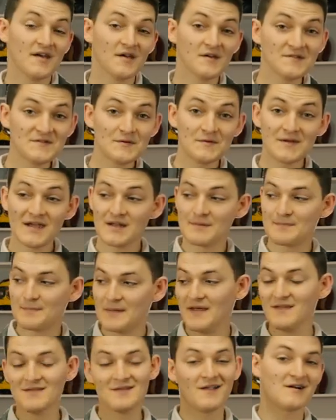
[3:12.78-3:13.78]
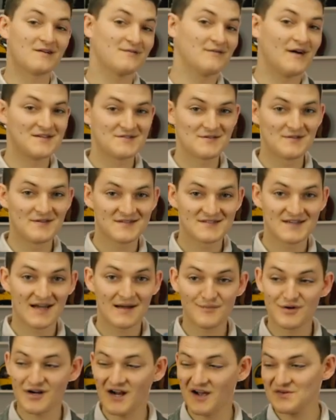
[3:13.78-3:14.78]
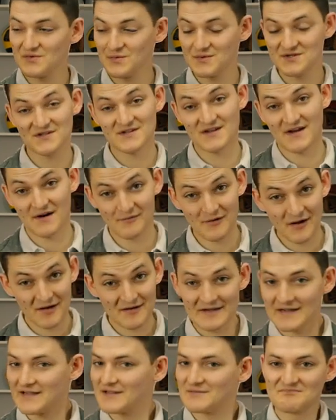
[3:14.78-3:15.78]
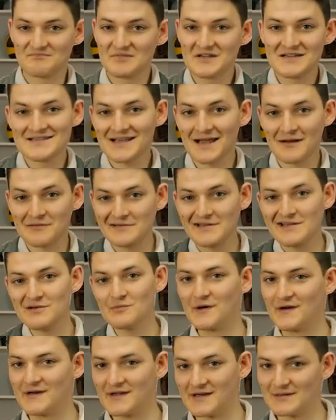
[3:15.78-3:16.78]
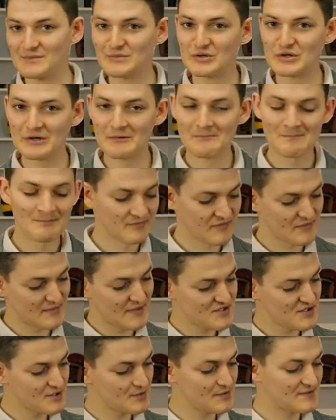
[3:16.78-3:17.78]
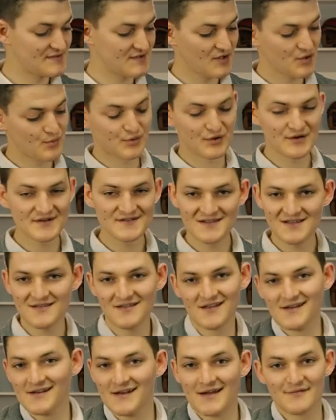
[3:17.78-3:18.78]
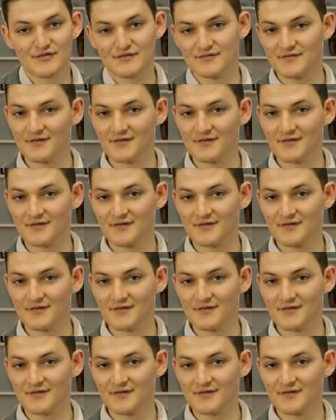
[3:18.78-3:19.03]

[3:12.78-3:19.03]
I also get a pinlock visor this time around, which is ironic because I don't need one anymore. The Metro is so breezy that it never